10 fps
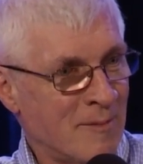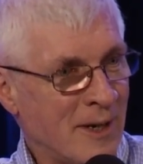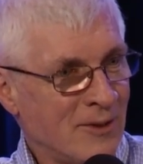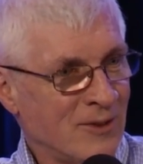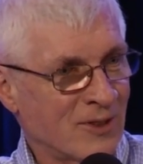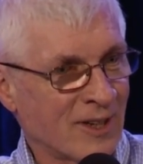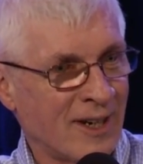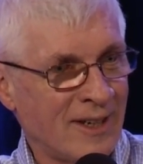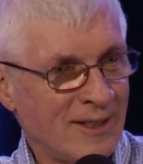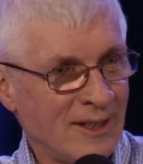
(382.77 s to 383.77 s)

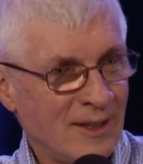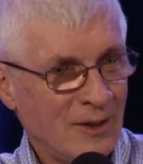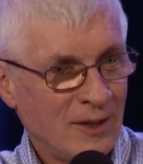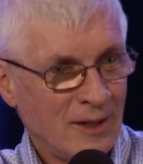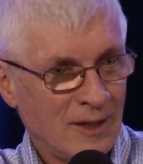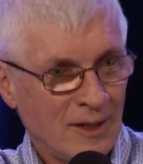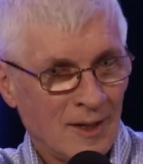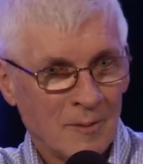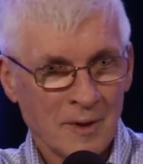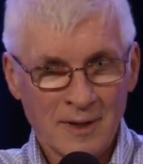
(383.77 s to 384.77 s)
mountainside
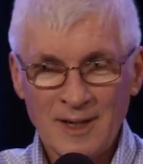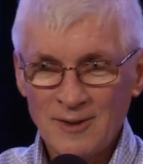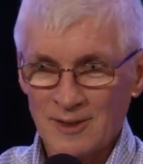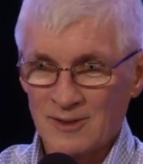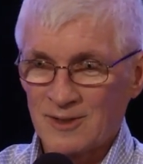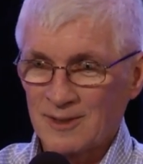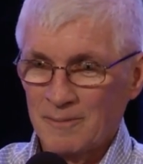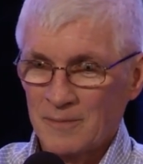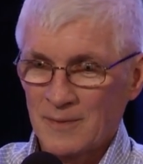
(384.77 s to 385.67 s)
but now it's